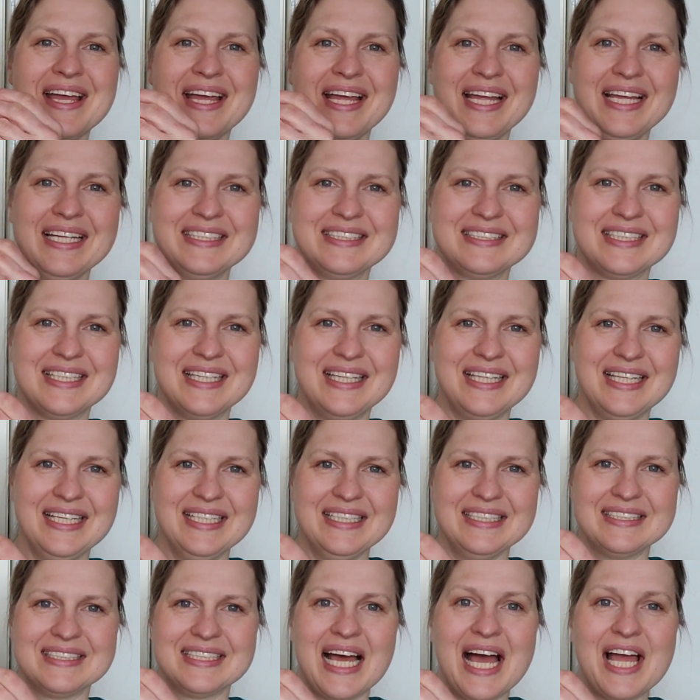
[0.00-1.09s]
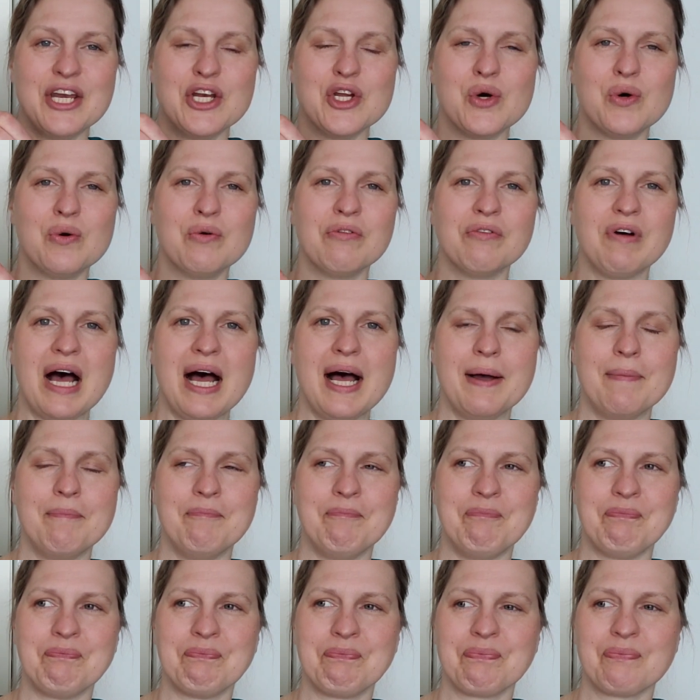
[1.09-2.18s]
It's this. I know
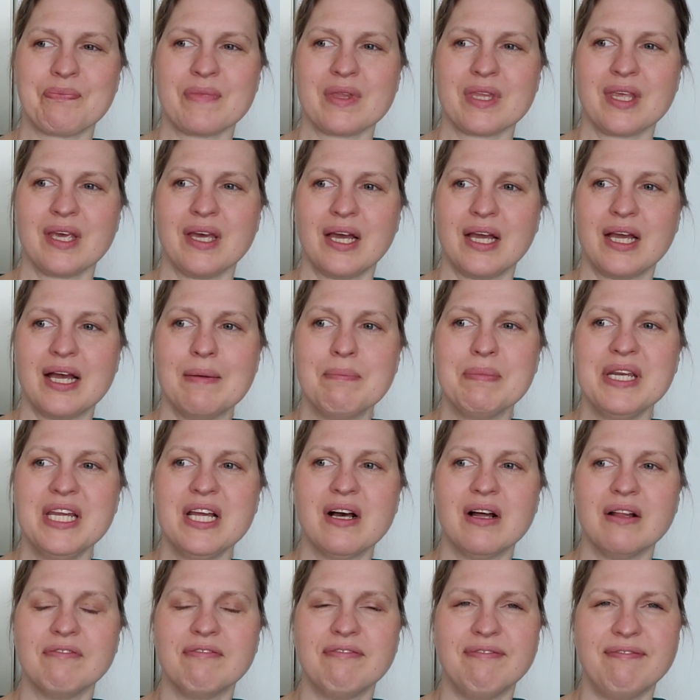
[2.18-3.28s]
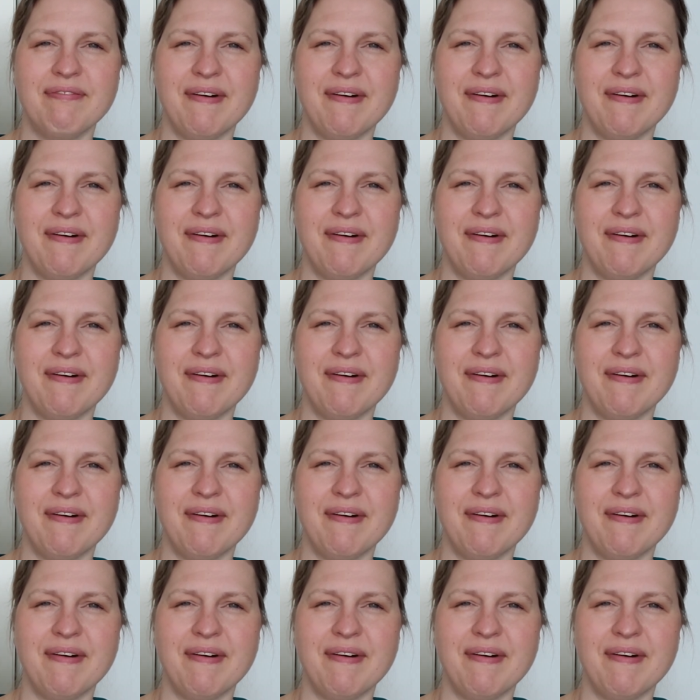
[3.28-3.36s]
a company called